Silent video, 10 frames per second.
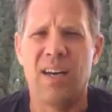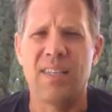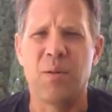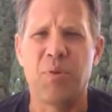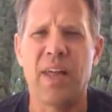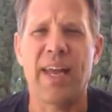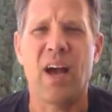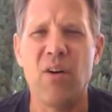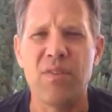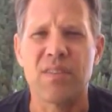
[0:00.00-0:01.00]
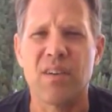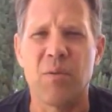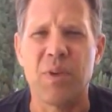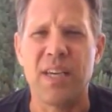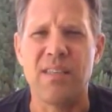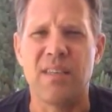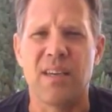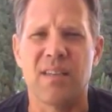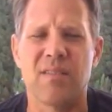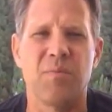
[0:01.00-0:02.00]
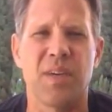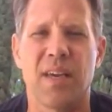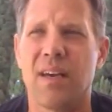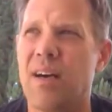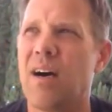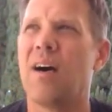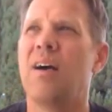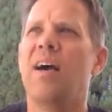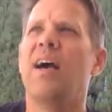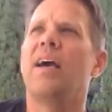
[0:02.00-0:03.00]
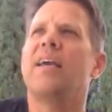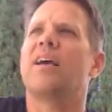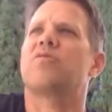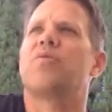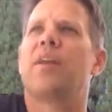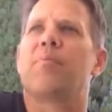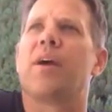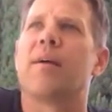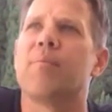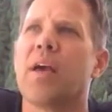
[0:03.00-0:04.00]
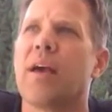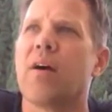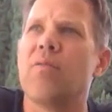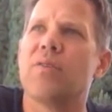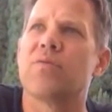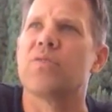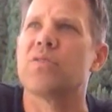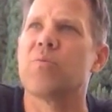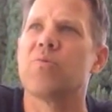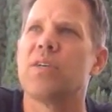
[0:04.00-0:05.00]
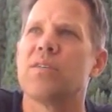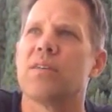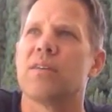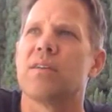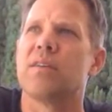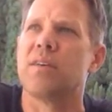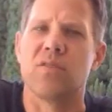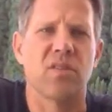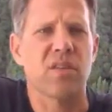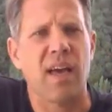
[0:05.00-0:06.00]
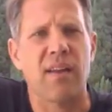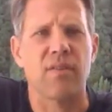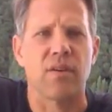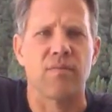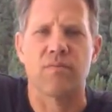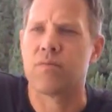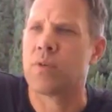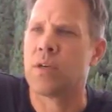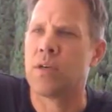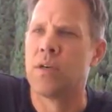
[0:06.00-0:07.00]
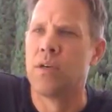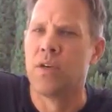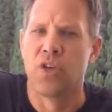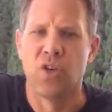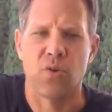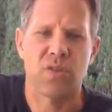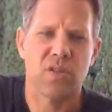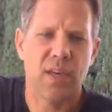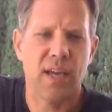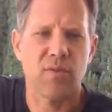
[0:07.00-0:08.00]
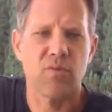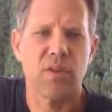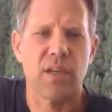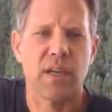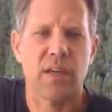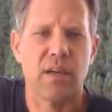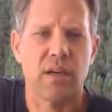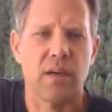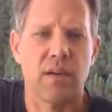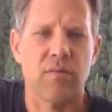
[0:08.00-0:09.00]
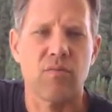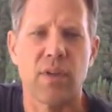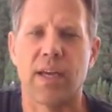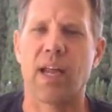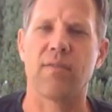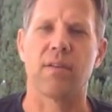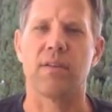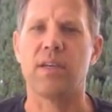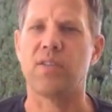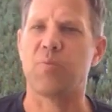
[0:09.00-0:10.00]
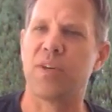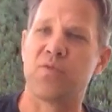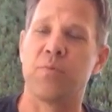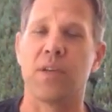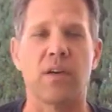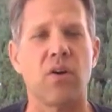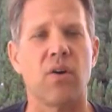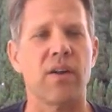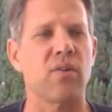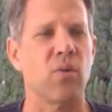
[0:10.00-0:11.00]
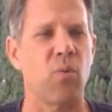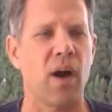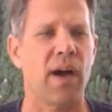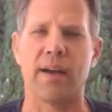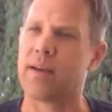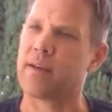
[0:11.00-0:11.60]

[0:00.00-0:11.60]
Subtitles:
did playing Elvis come easy to me? You know, it's funny, man. Elvis, for some reason, is just kind of a, you know, it's just kind of a really, really kind of an easy place for me to go. I don't know why,